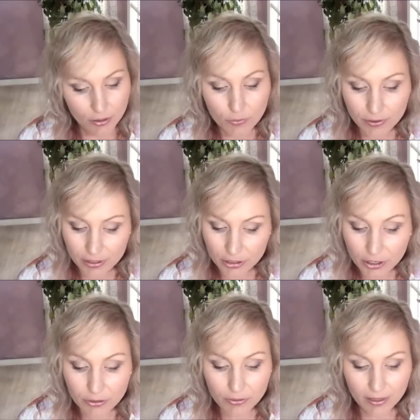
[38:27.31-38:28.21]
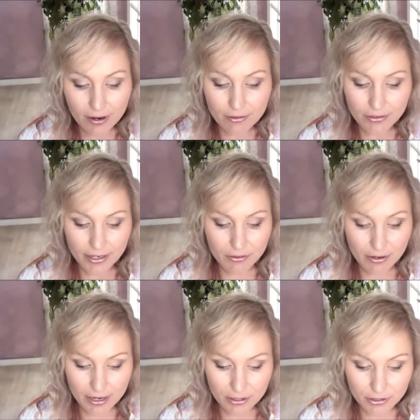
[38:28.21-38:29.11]
With eternal love and
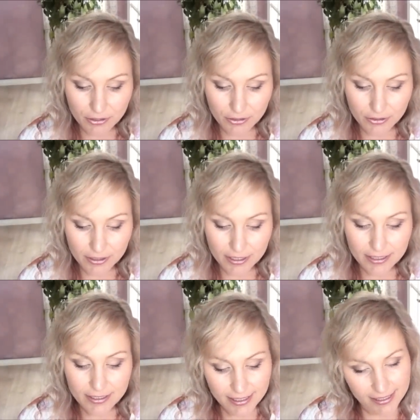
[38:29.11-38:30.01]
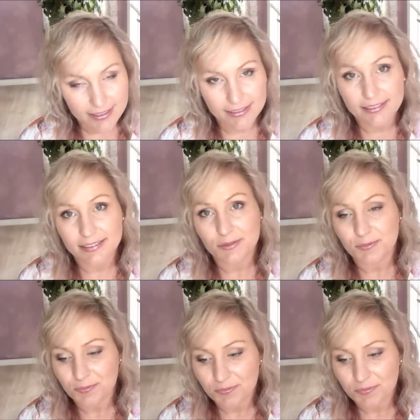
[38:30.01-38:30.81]
gratitude, Jesus.